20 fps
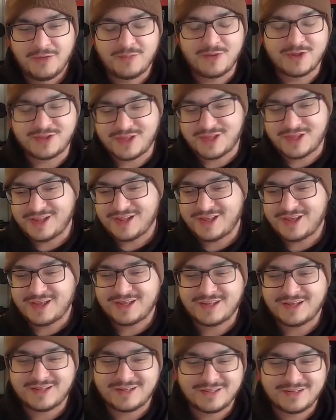But then,
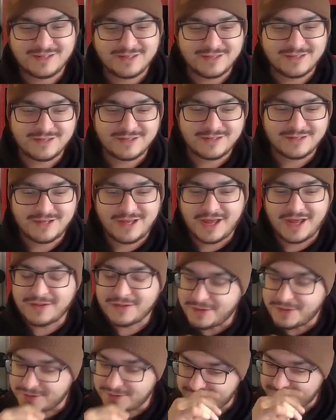I
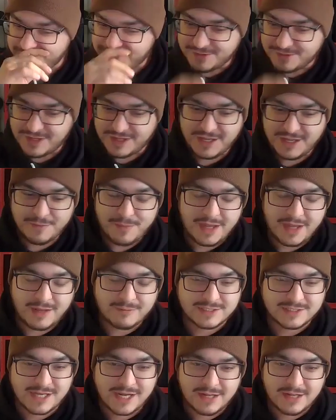don't know, the video that he made
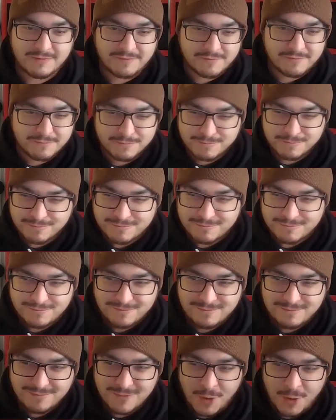was kind of
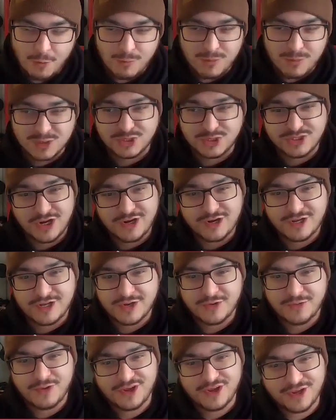almost dark
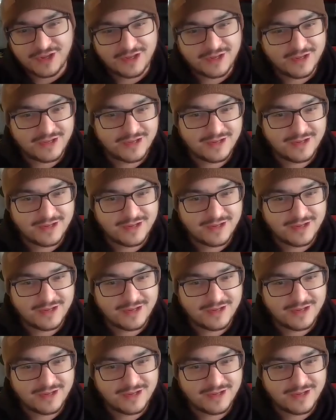in a way.